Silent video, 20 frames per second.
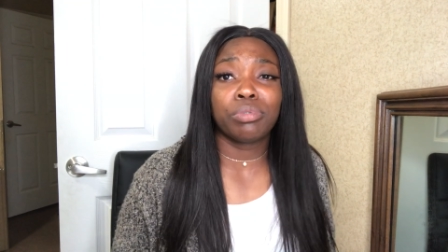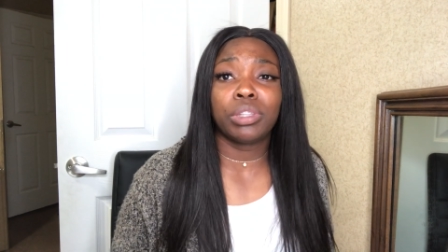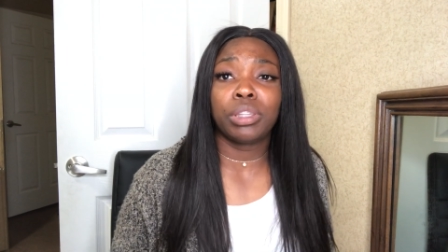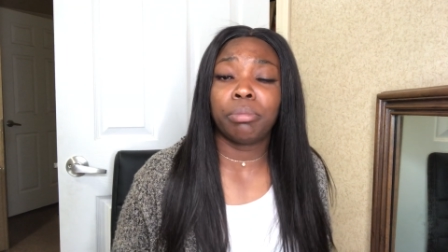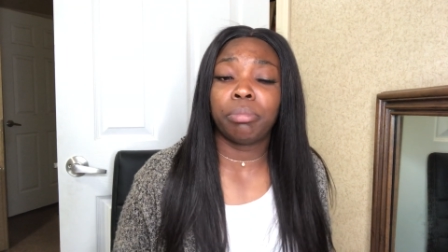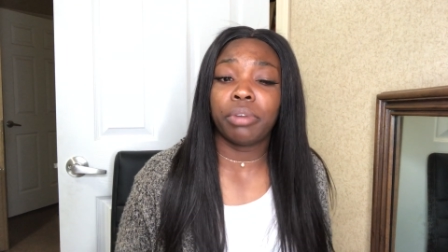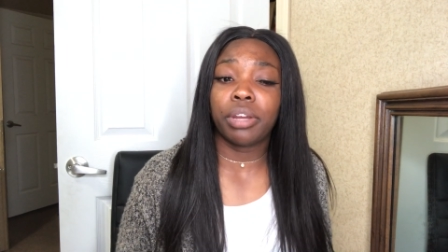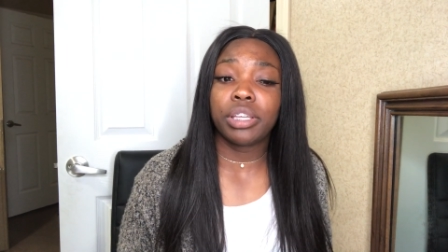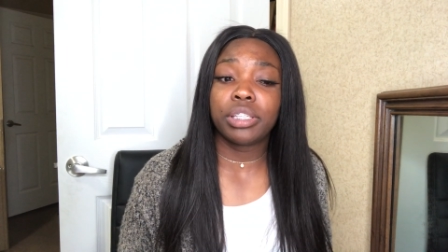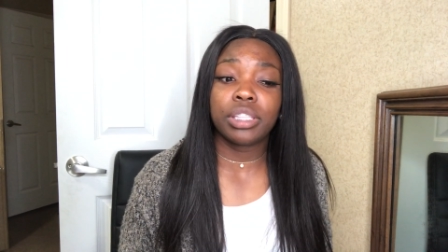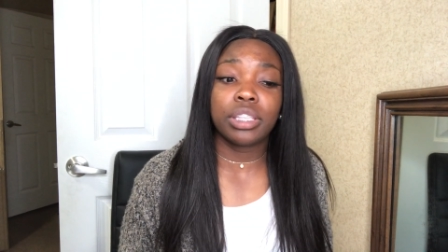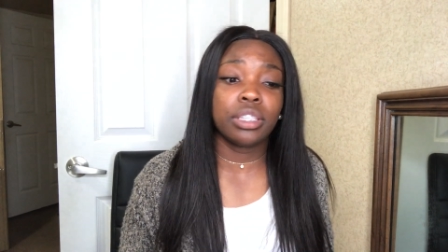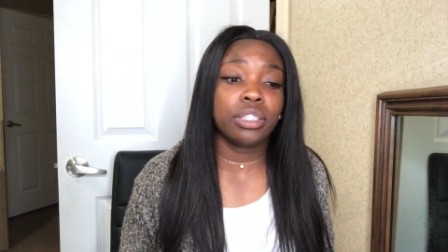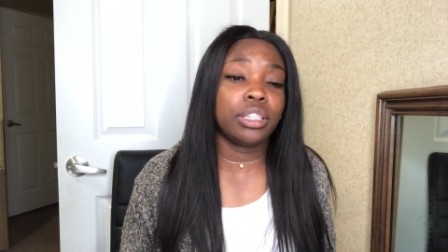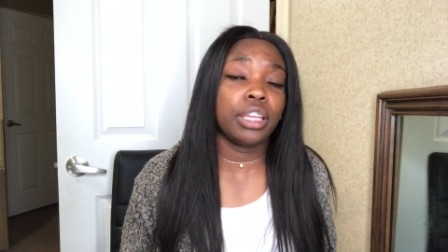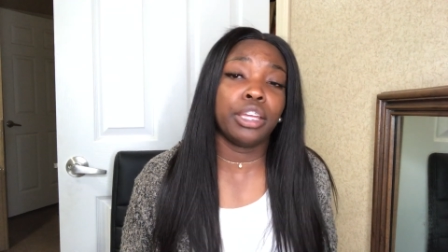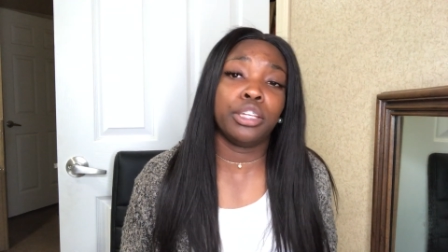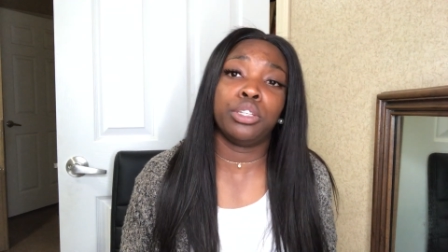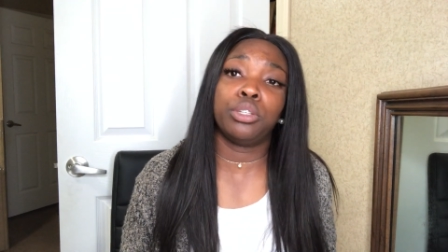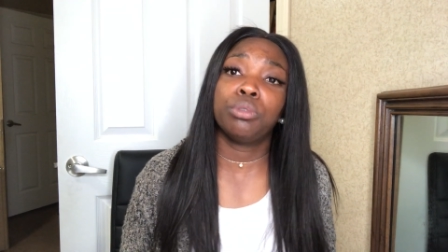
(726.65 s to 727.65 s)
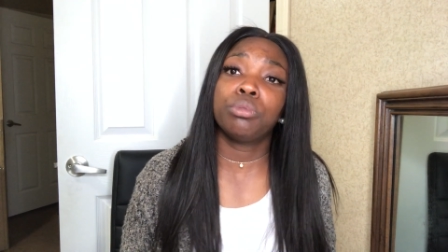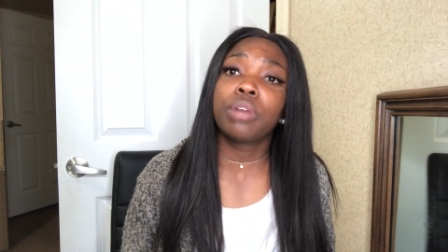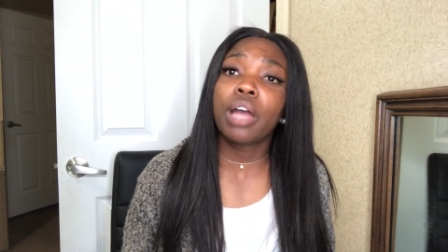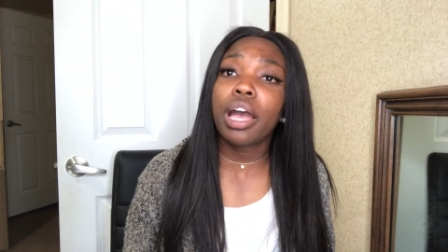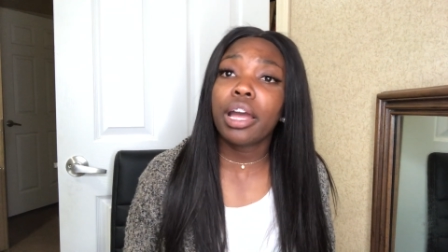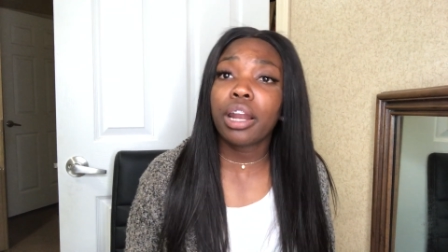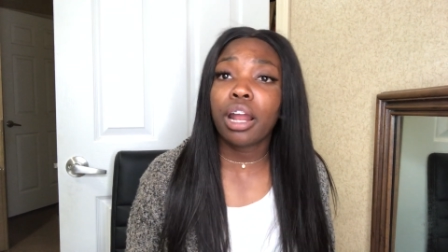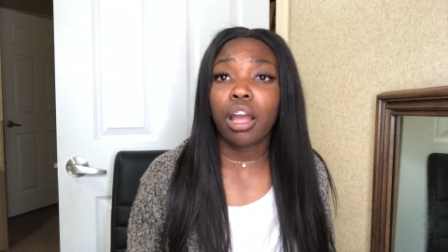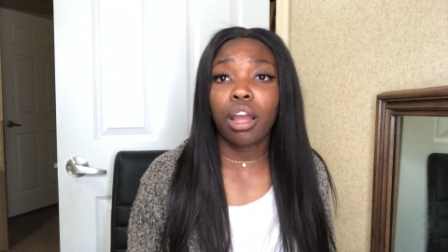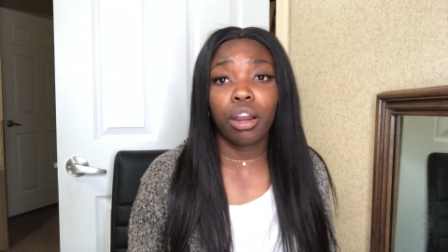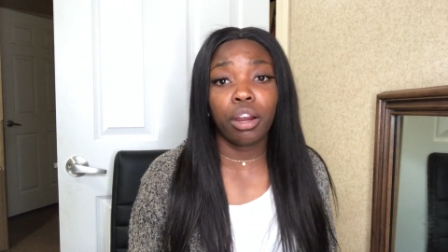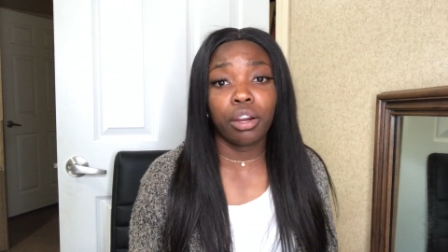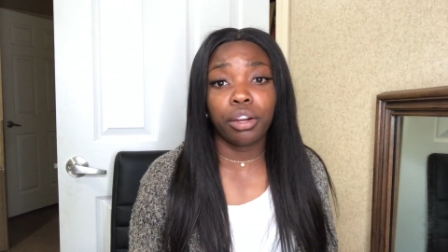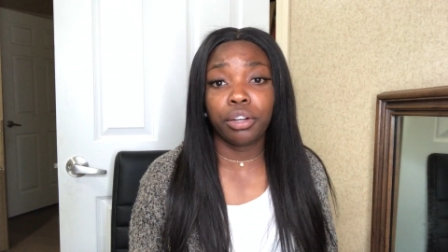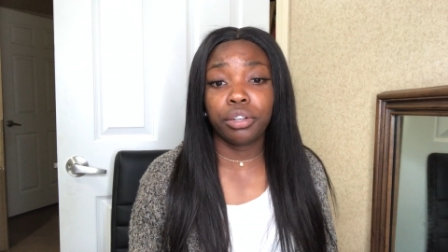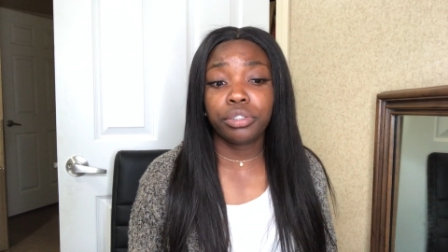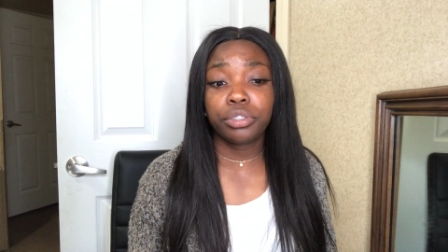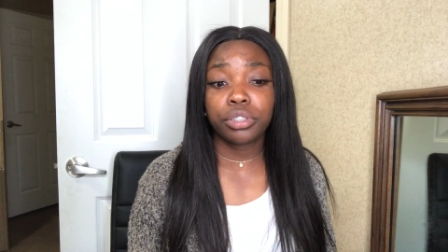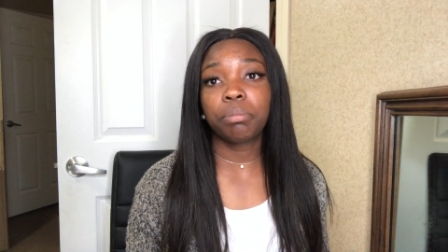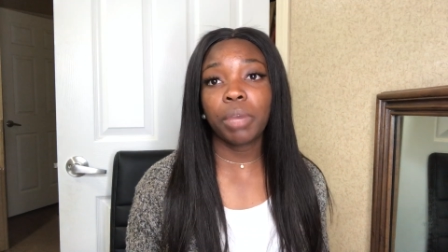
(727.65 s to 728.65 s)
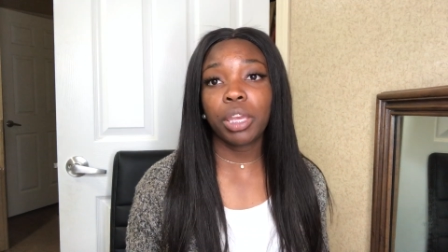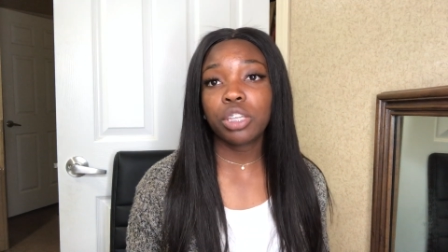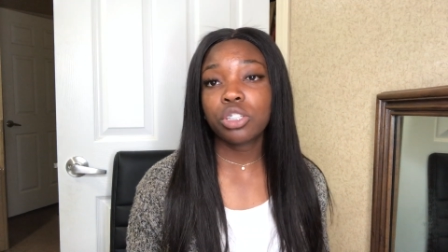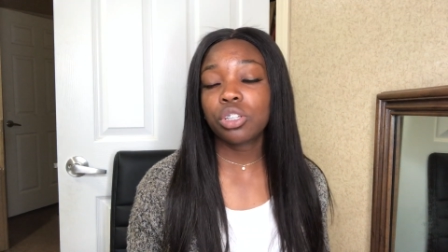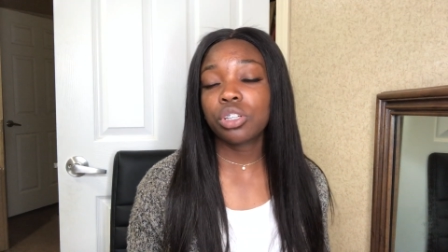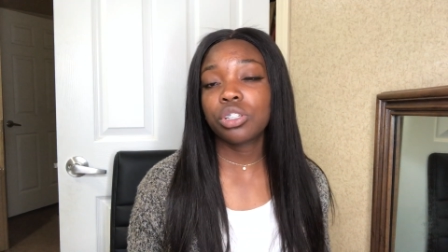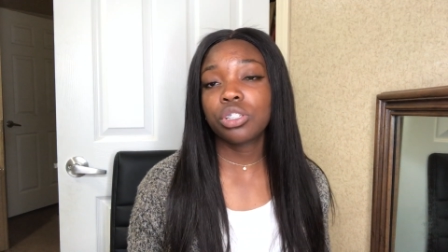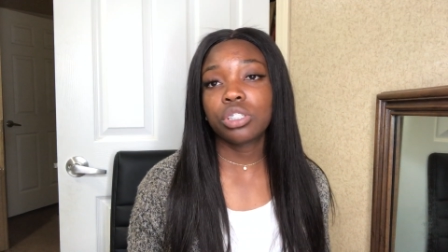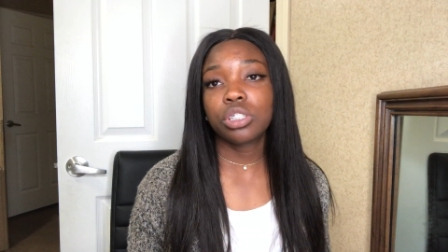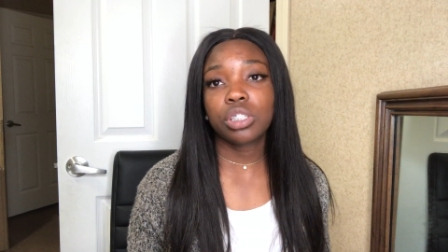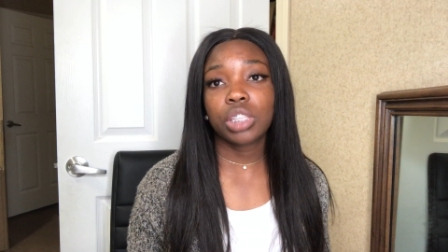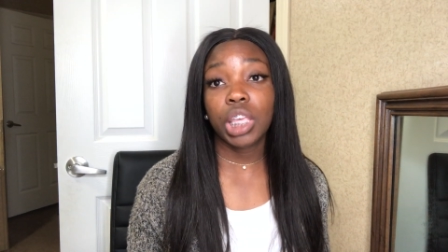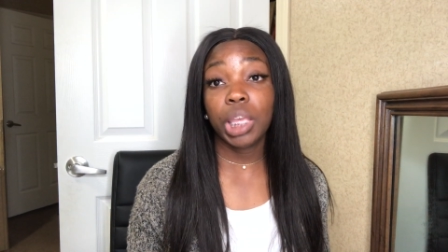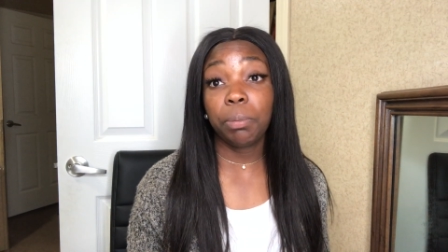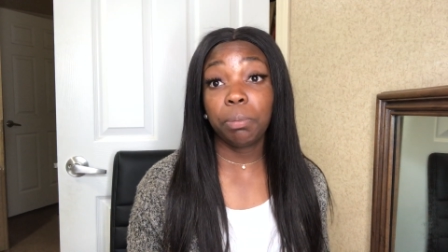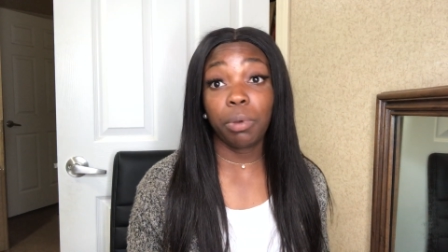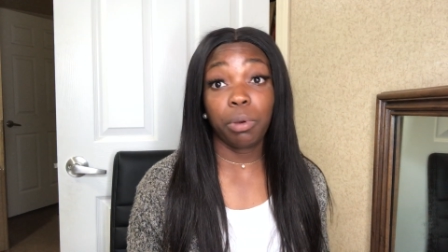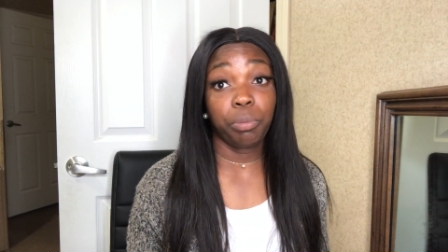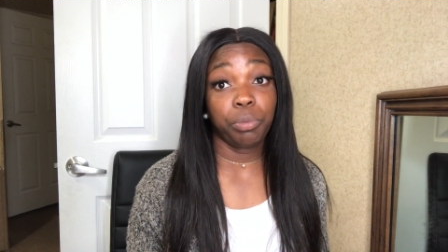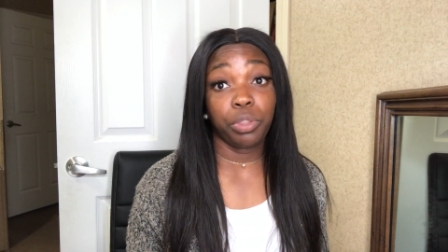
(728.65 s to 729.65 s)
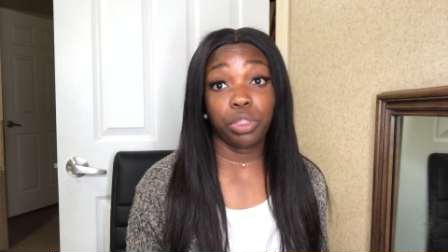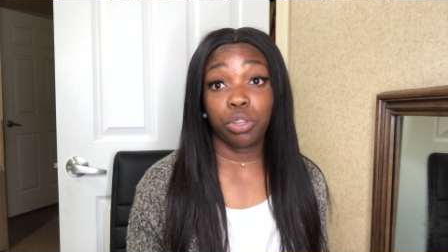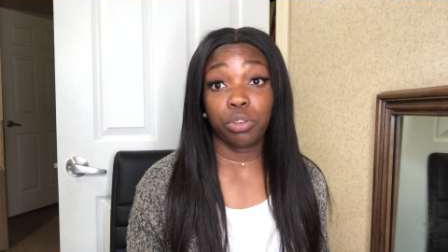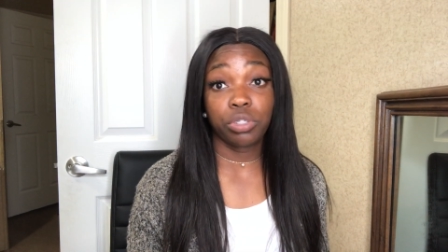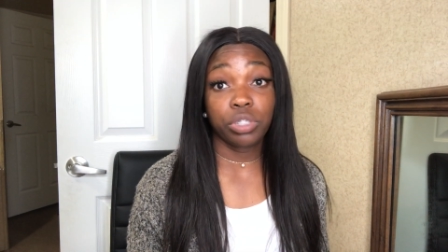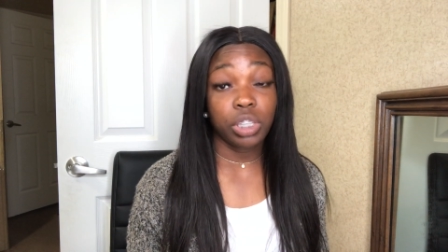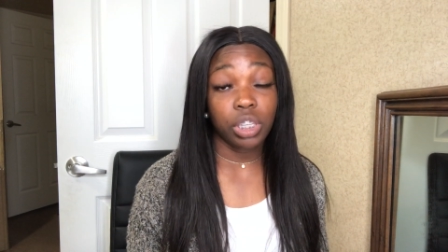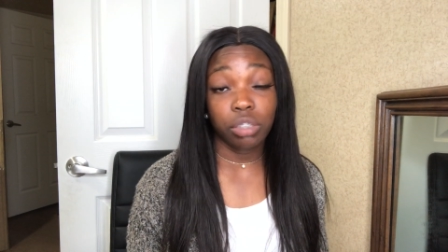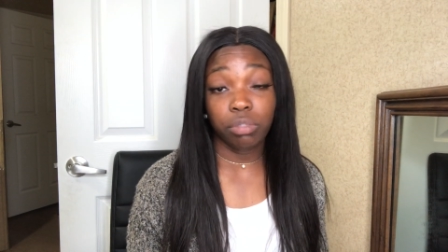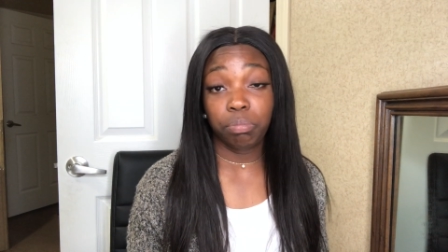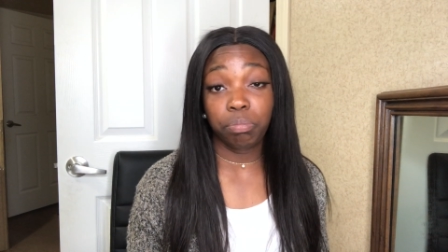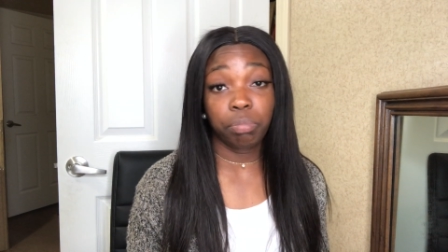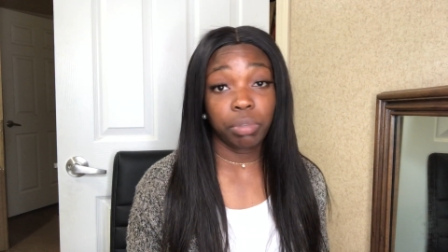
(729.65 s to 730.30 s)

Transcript: with the braces they do not hurt make sure you just keep up with your teeth